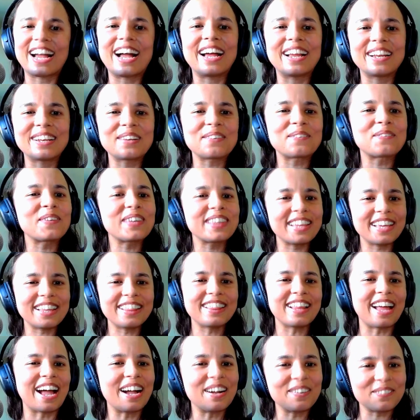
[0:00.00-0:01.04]
And
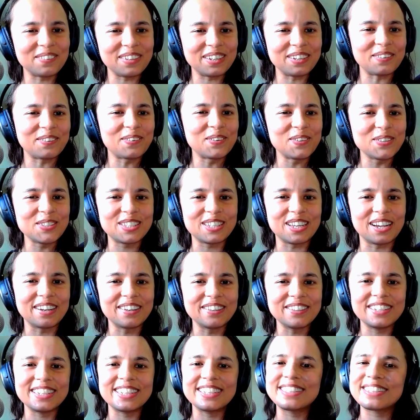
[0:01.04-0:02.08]
within that, we
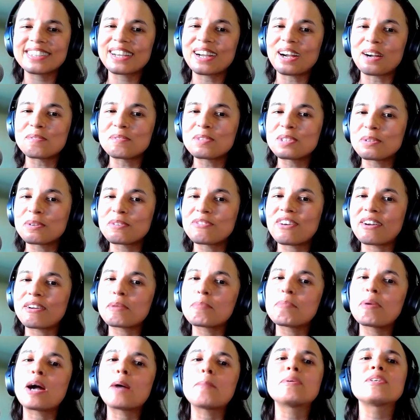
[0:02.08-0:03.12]
also need to come to a
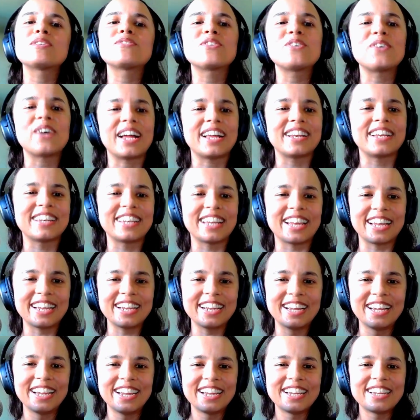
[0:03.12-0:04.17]
very purposeful
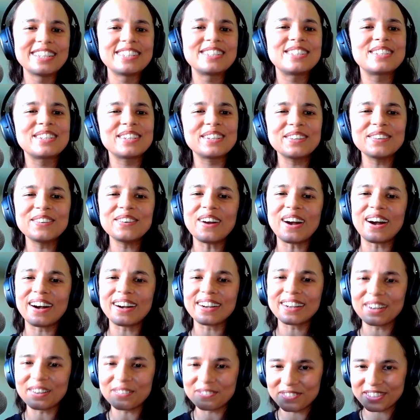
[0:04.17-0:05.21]
ending to
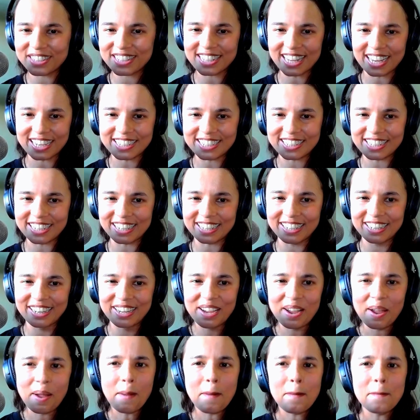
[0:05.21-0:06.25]
our conversation.
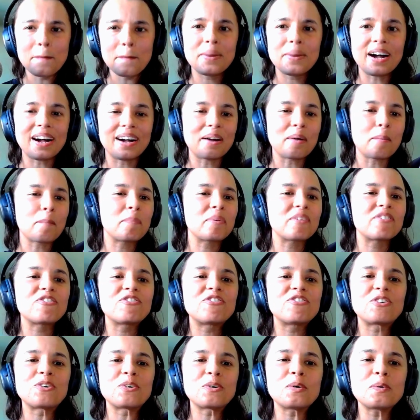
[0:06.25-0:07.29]
But
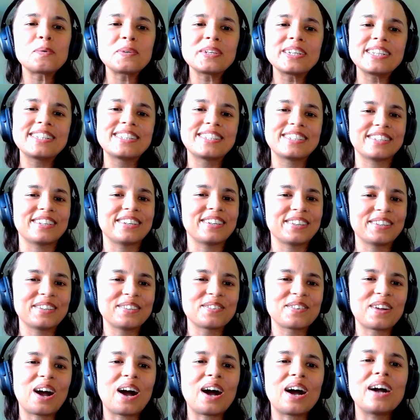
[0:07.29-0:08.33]
before we
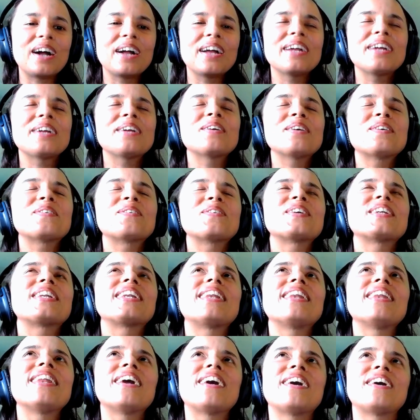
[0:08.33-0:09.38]
do, I would
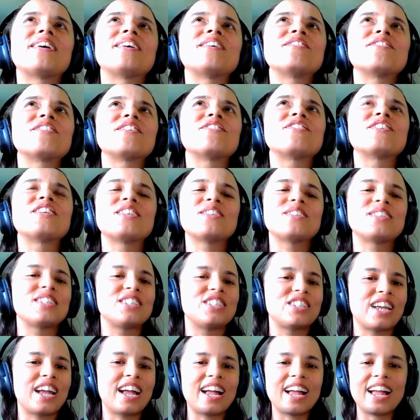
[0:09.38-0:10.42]
love for you to
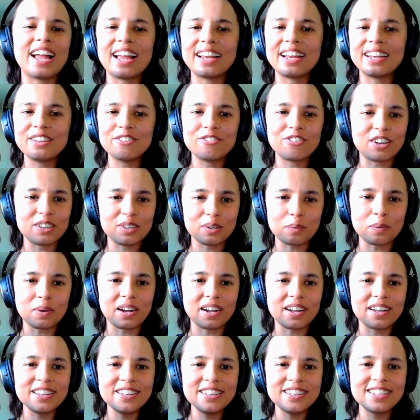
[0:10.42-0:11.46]
share any final
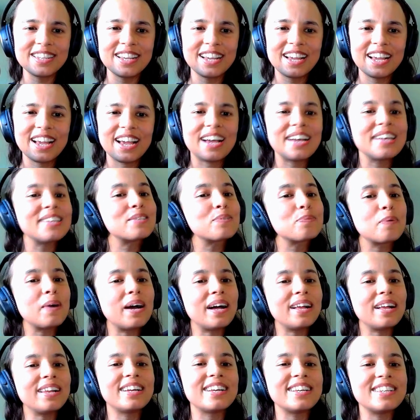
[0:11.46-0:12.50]
words, as
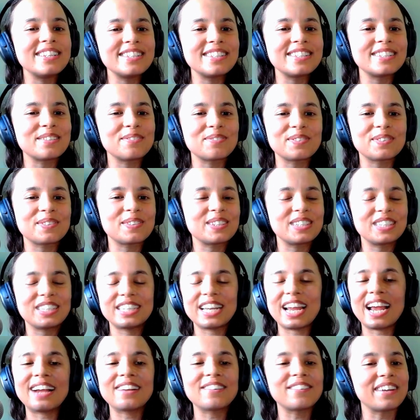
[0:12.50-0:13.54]
well as
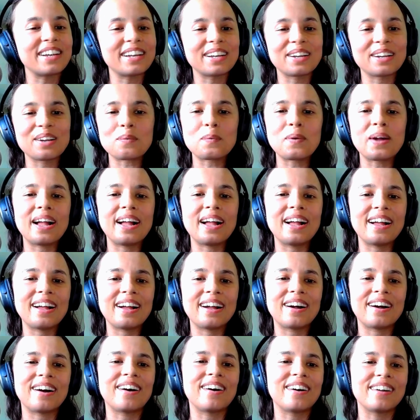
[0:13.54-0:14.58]
sharing
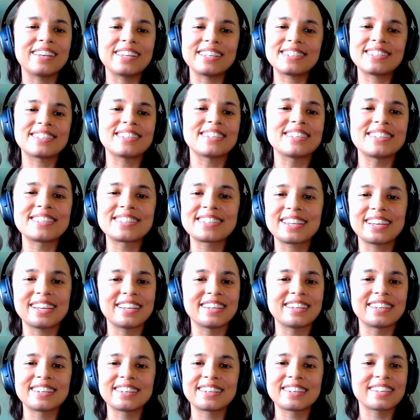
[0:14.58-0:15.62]
where our listeners
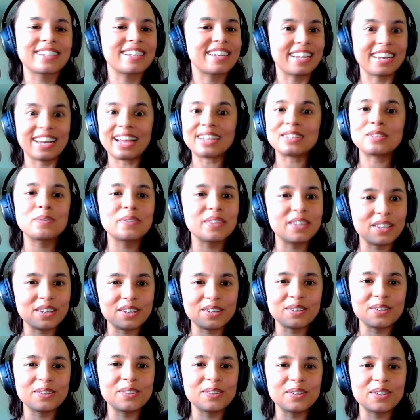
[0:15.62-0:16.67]
can connect with
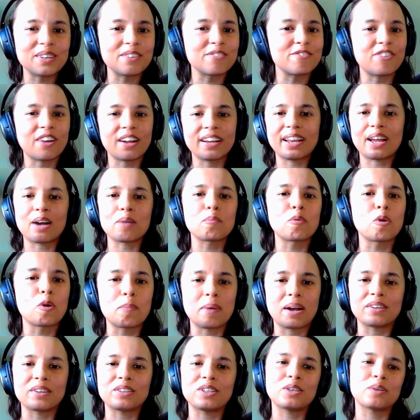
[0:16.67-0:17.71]
you, can find out more
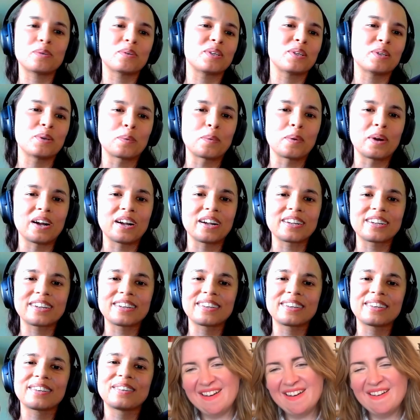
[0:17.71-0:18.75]
about you and your work.
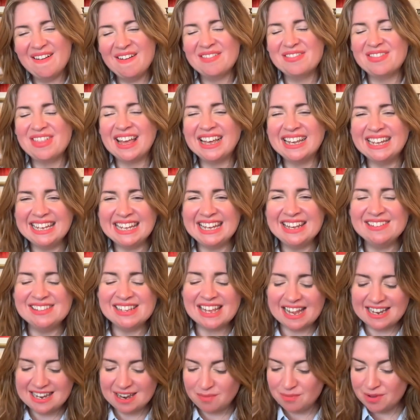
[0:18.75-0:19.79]
Oh, thank you,
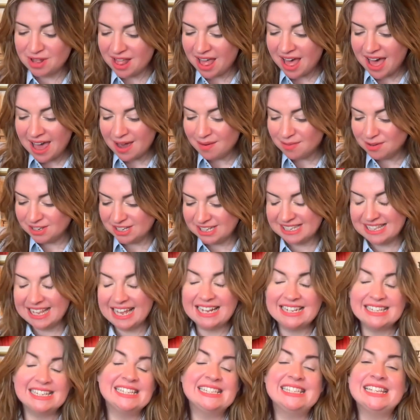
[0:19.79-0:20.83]
Tanya. Well, I would just
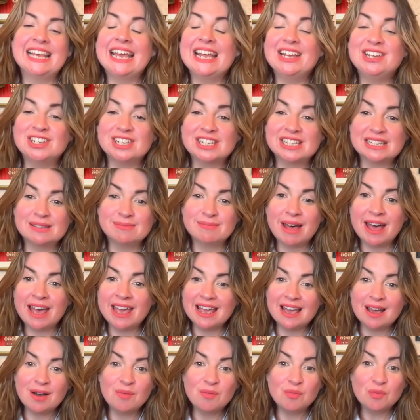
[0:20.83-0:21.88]
like to say just
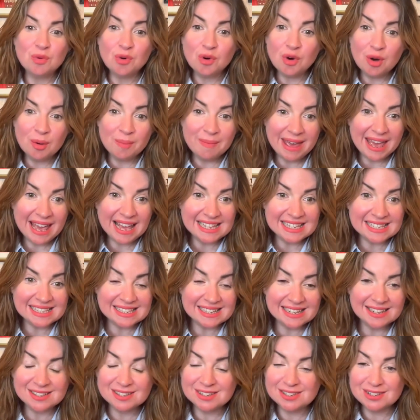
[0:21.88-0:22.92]
my
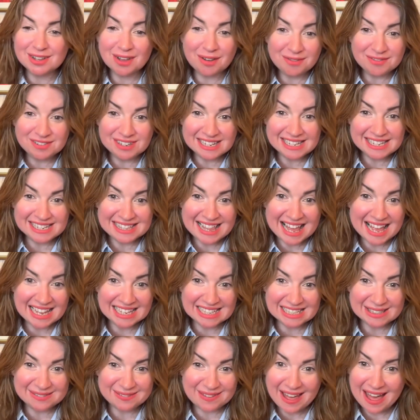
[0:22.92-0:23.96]
warmest and softest
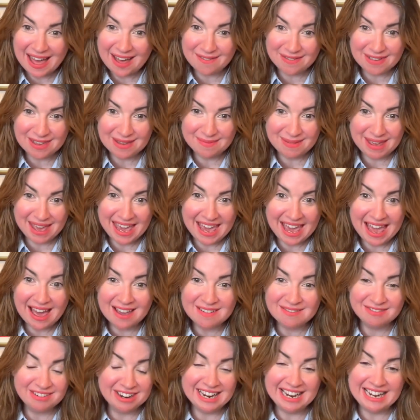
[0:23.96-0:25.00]
thanks for having me.
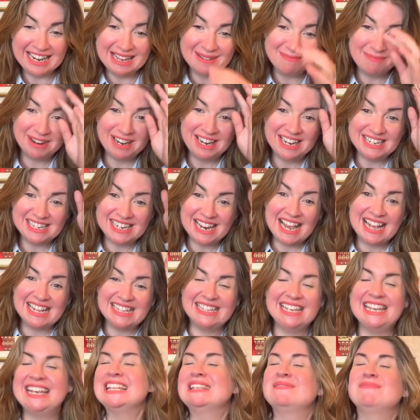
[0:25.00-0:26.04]
I really
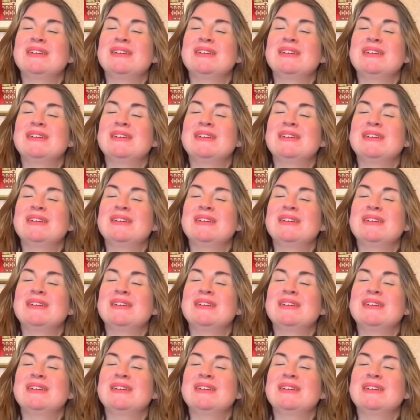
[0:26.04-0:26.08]
appreciate it.